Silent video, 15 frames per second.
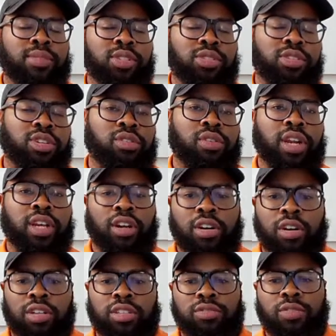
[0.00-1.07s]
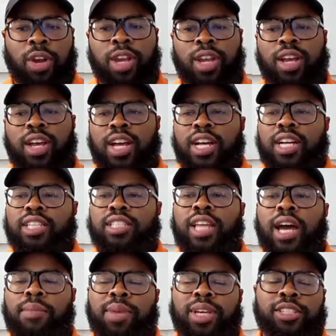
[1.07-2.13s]
limits on your credit cards, right?
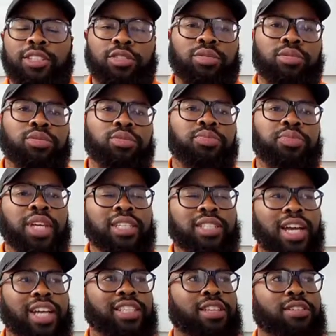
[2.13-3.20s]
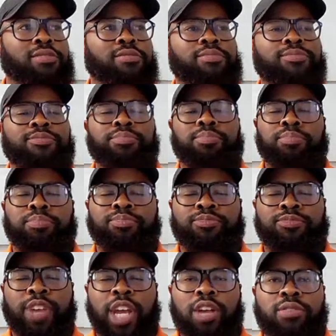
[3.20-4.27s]
That's like the
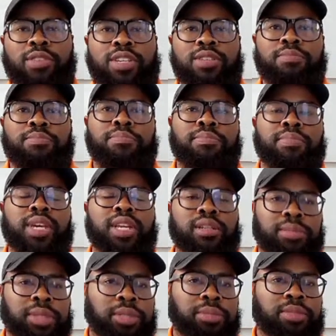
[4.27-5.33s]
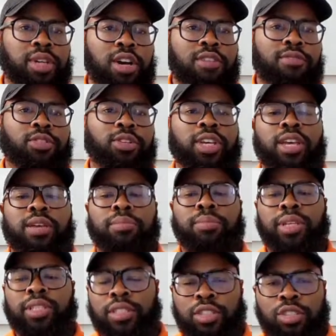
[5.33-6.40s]
very minimum for getting
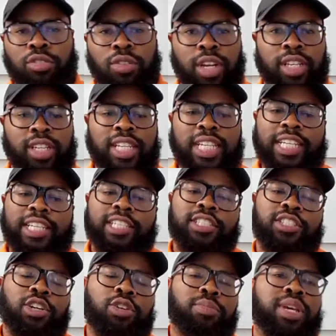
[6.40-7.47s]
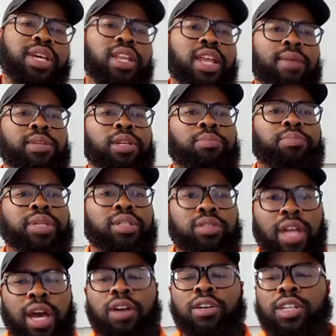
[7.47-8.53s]
business credit. So being able to
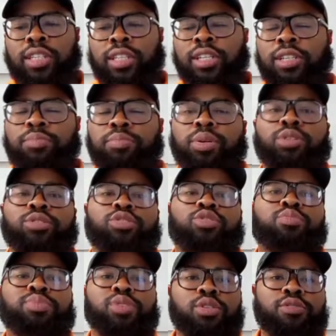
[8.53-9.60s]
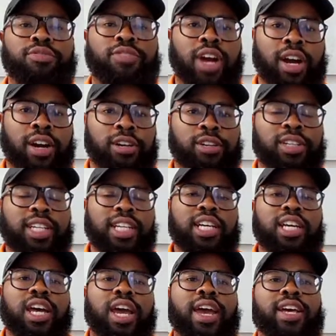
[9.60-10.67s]
build out a good personal profile
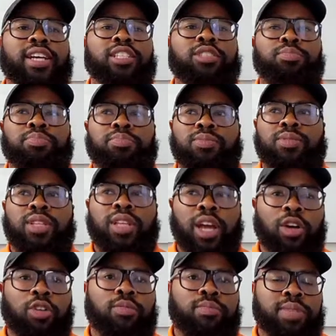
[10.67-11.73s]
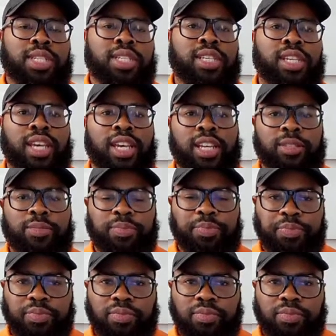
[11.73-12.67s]
has helped me get